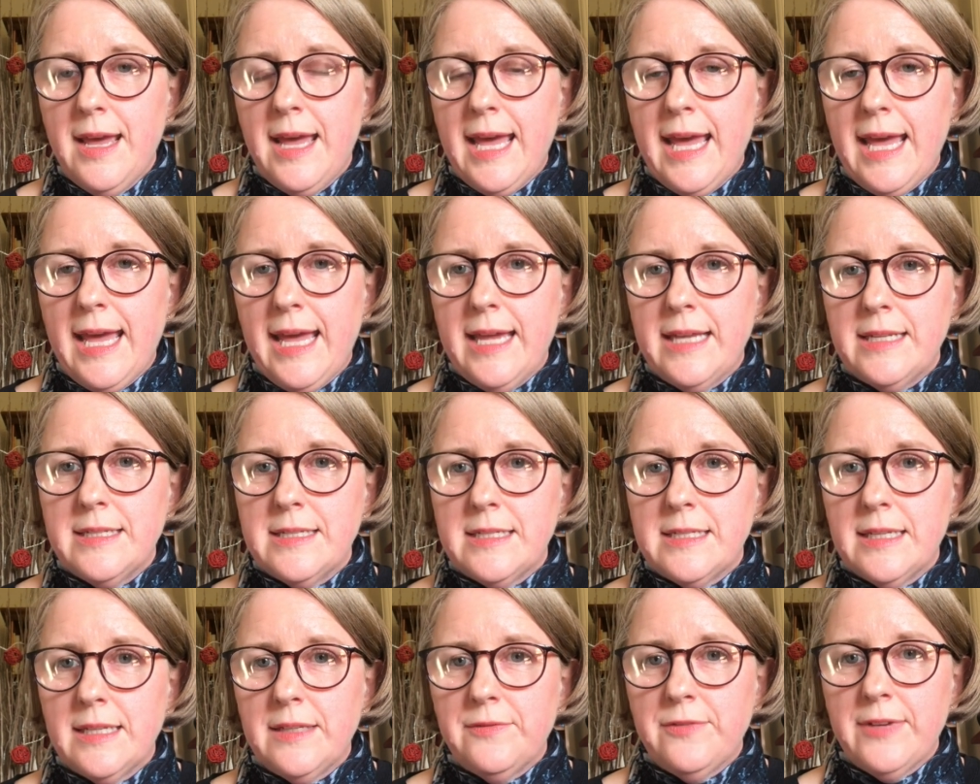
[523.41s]

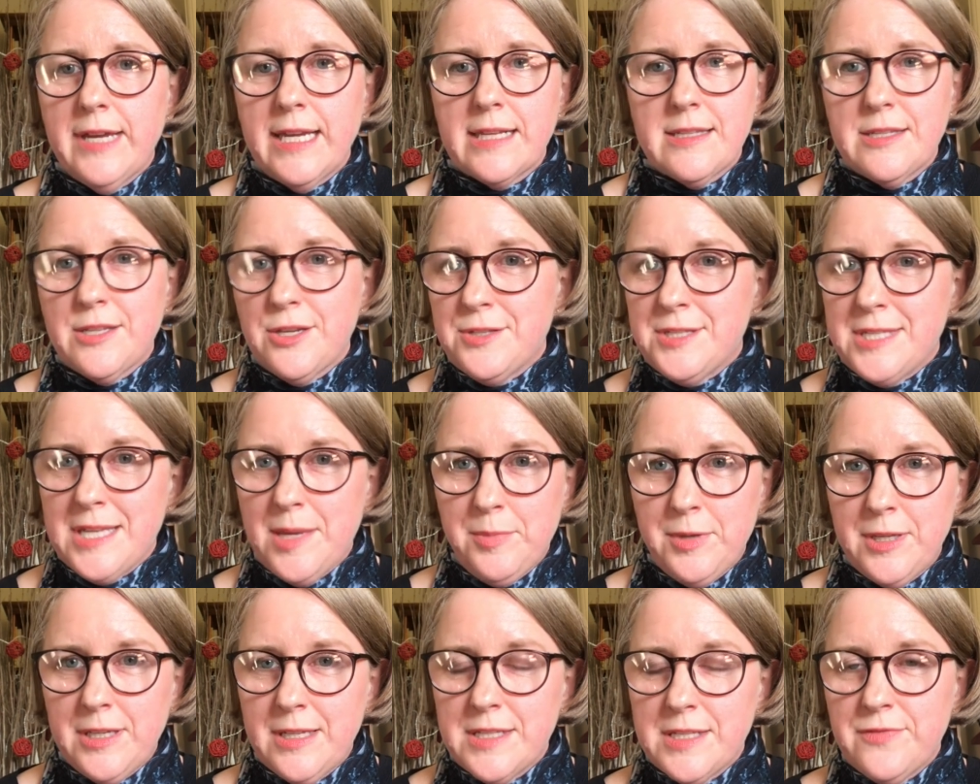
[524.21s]
And in fact,
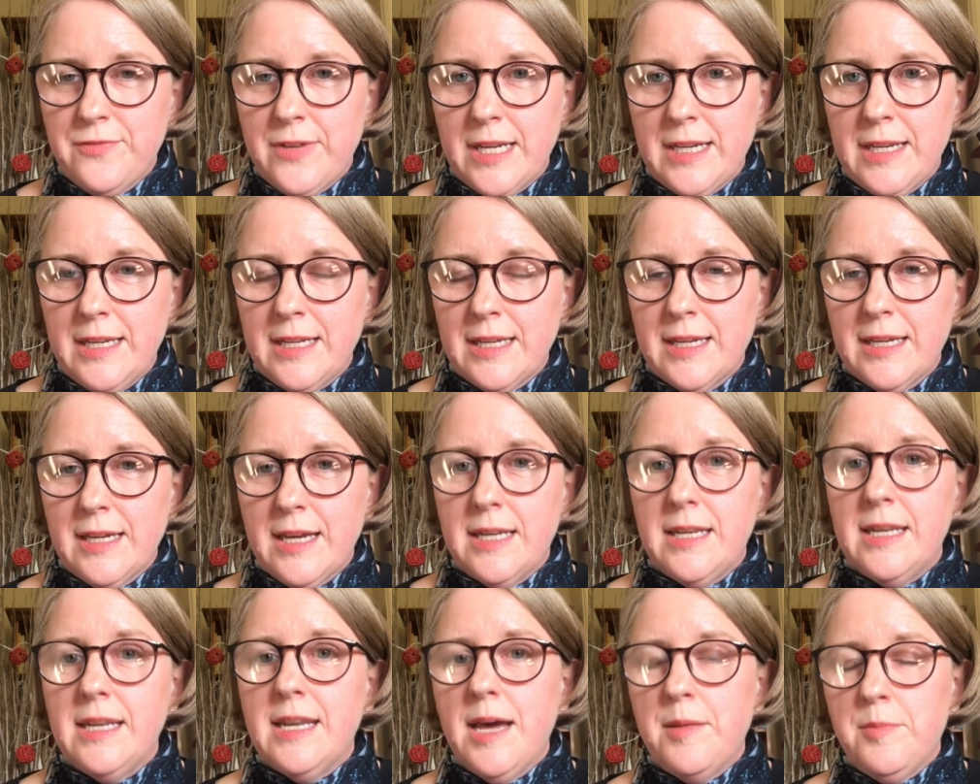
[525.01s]
SOCEPI is funding
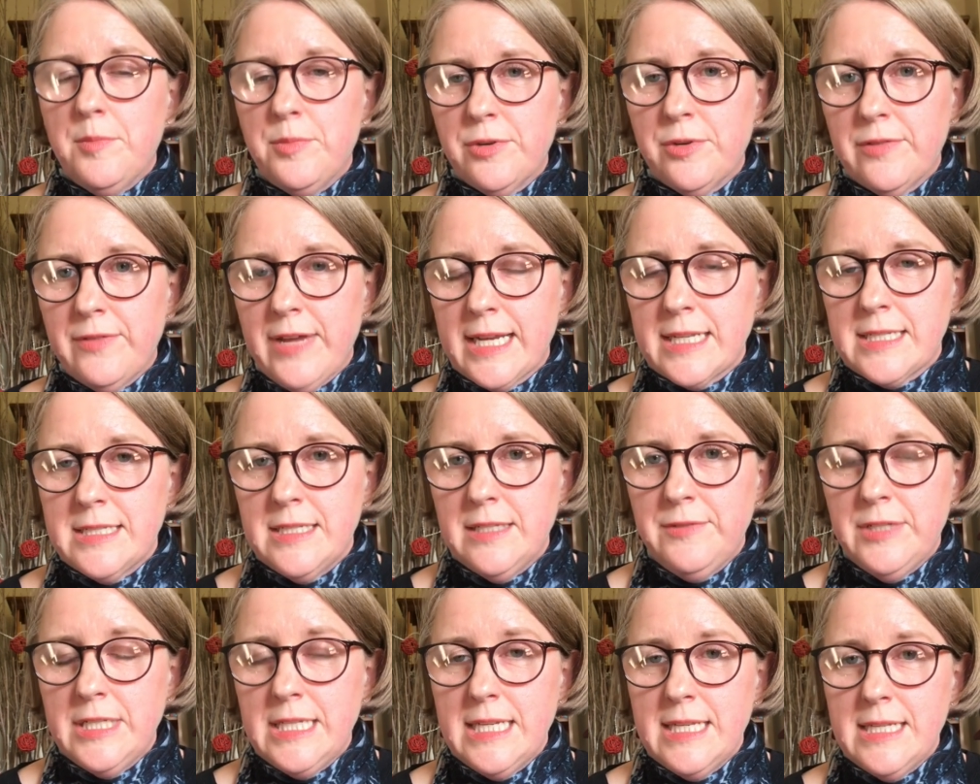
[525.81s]
a number of
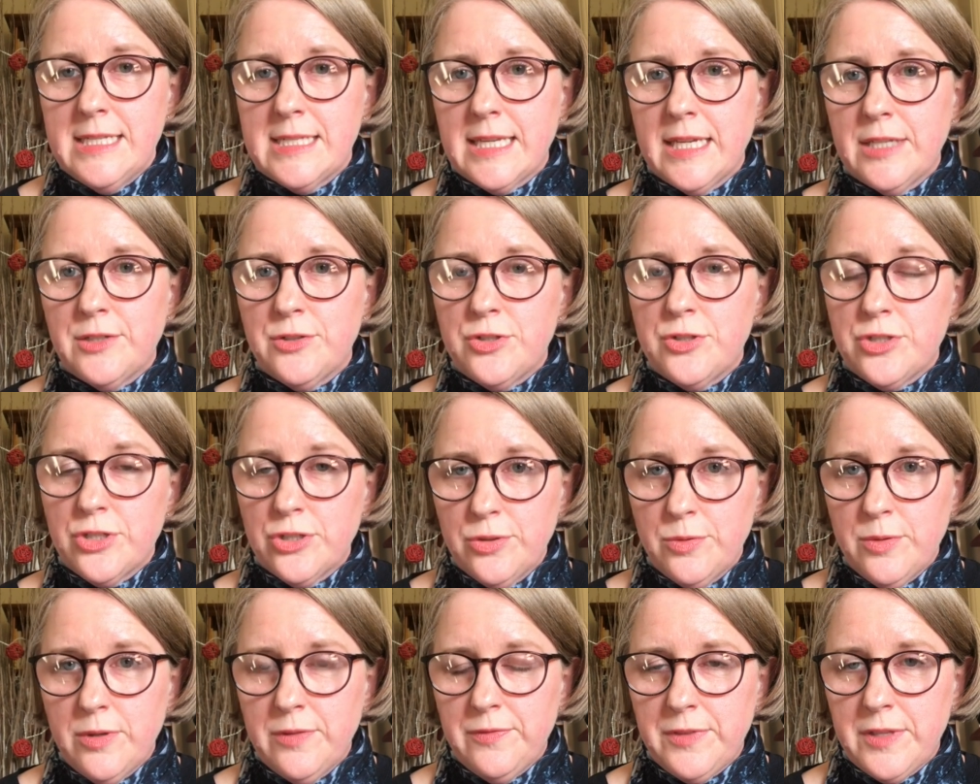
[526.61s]
activities, and
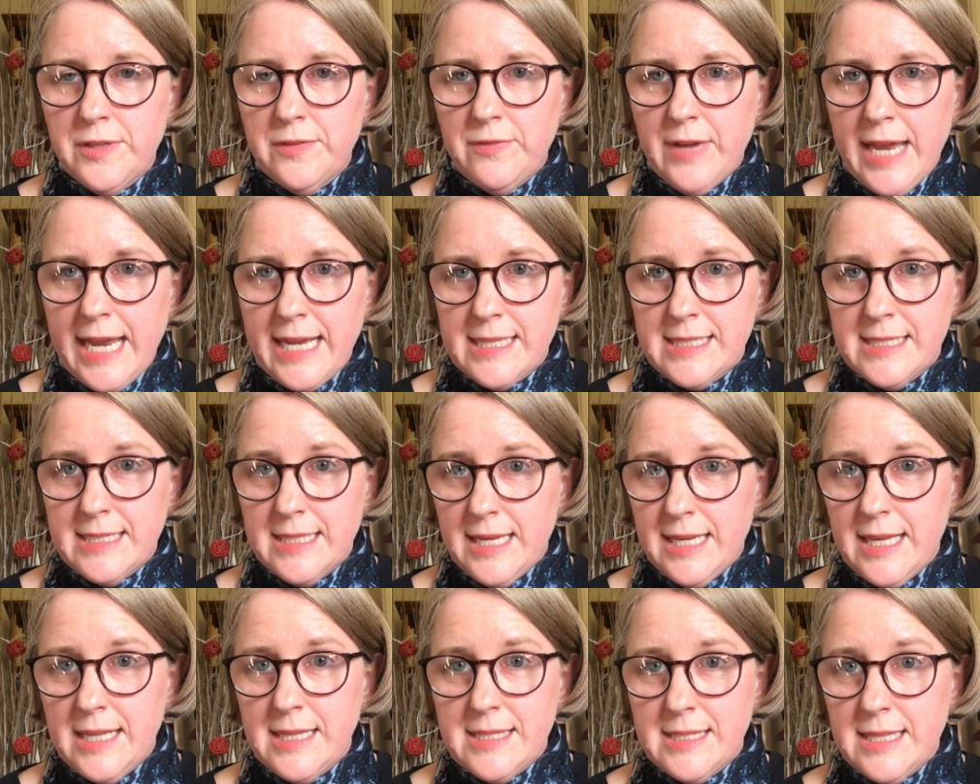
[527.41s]
two of the
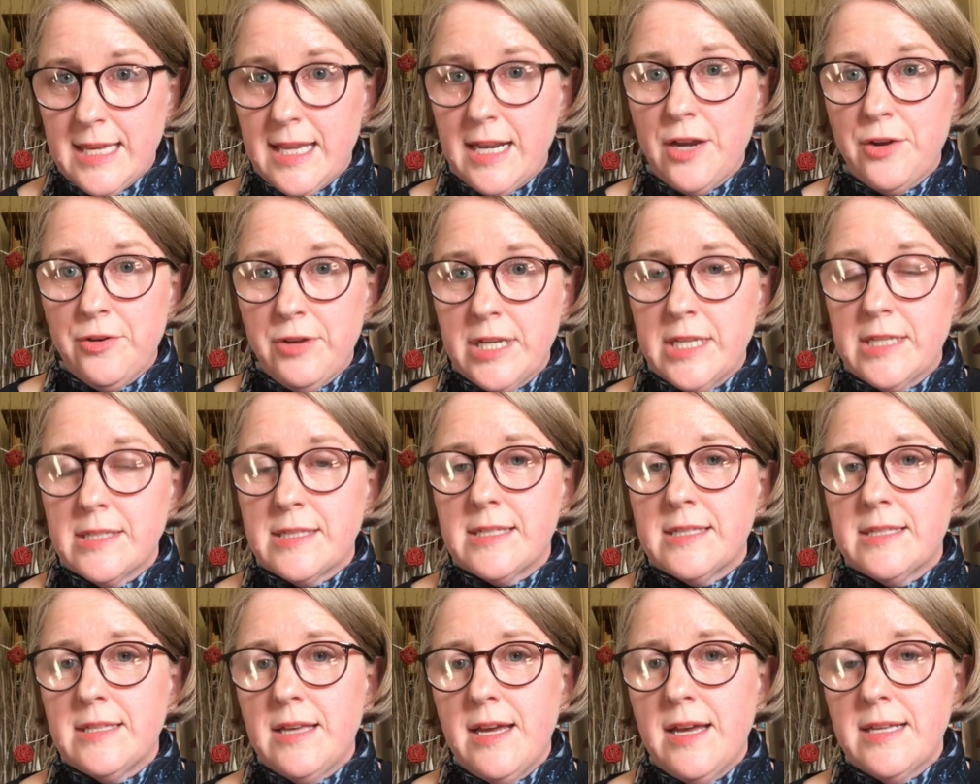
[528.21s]
vaccines that are in
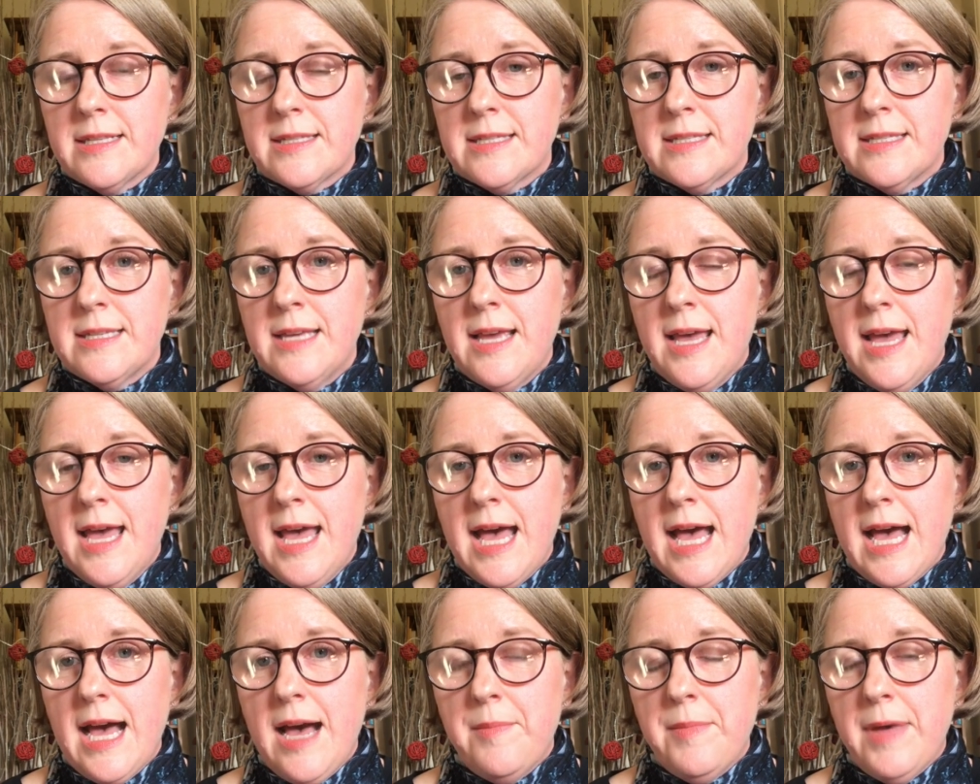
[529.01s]
its sights
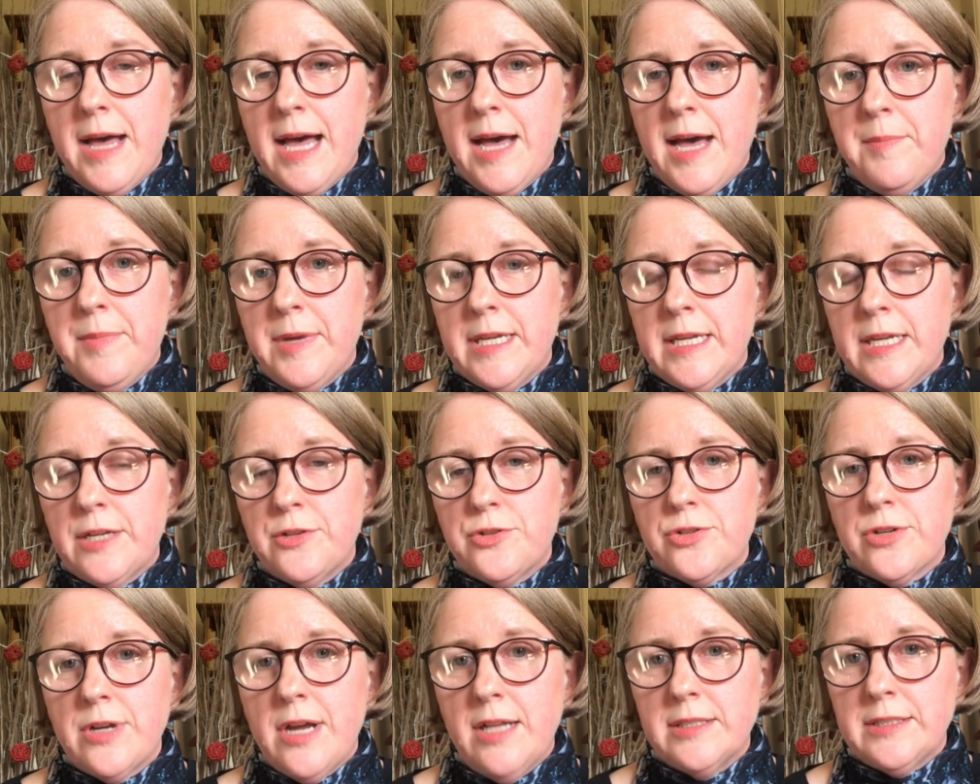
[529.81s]
are being
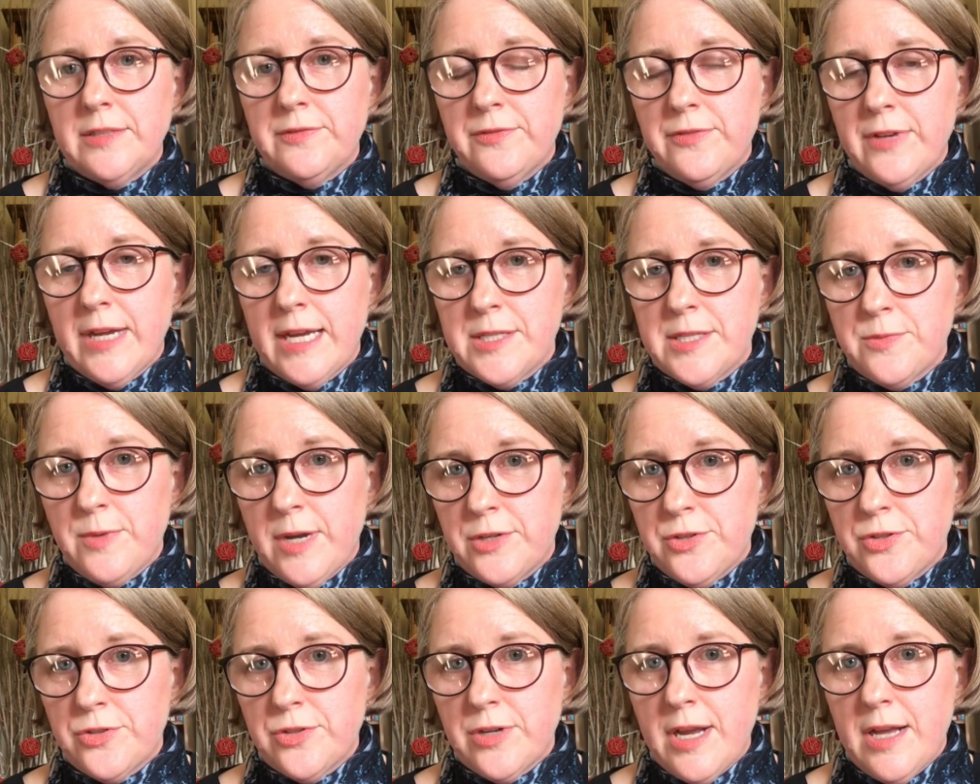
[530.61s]
trialled in phase
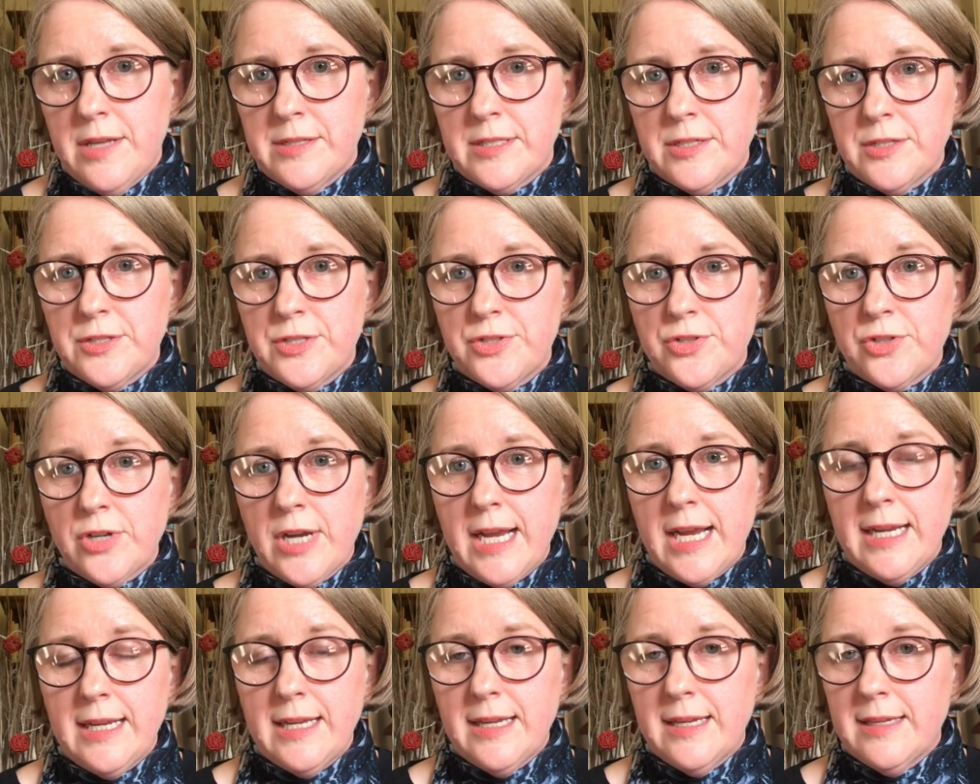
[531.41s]
one trials in
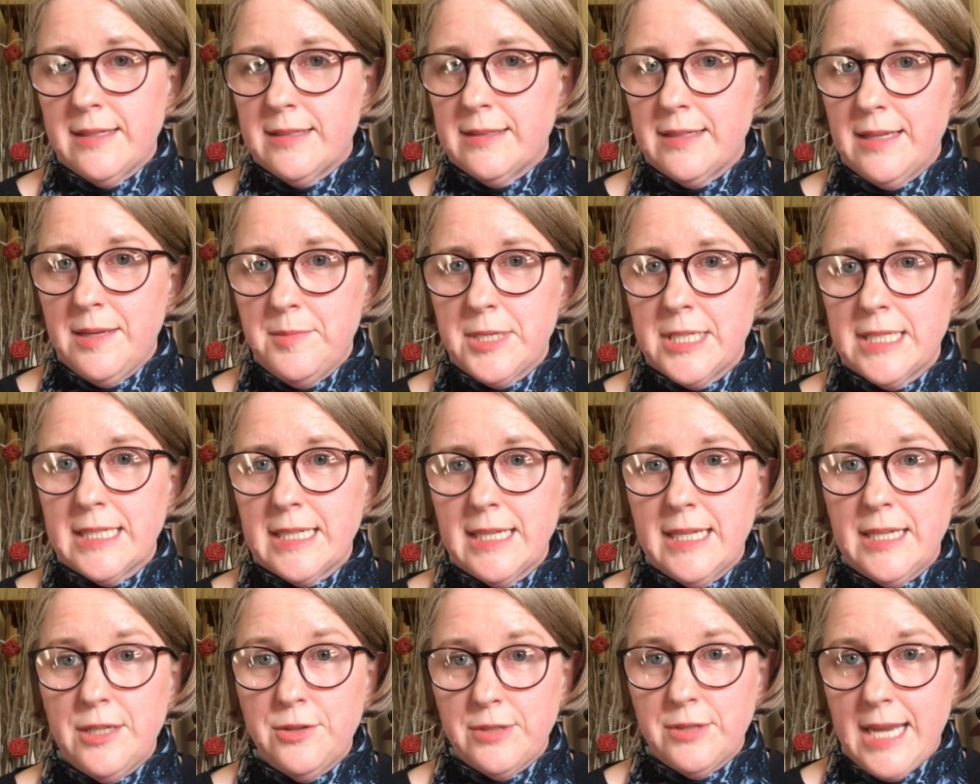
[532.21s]
Australia
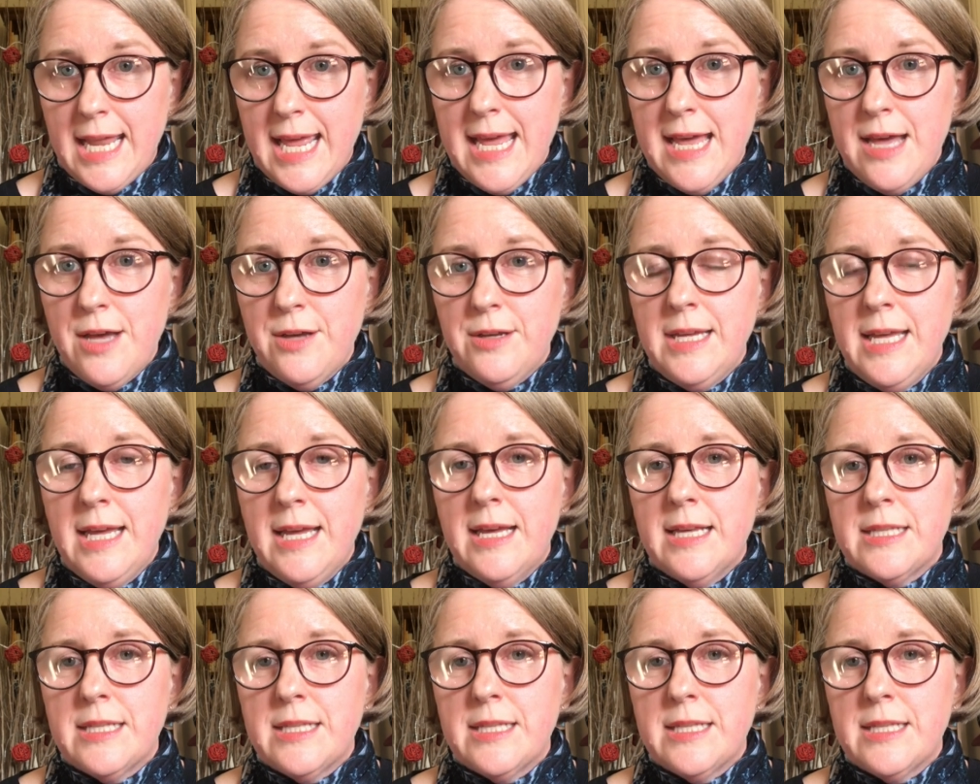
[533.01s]
imminently or now.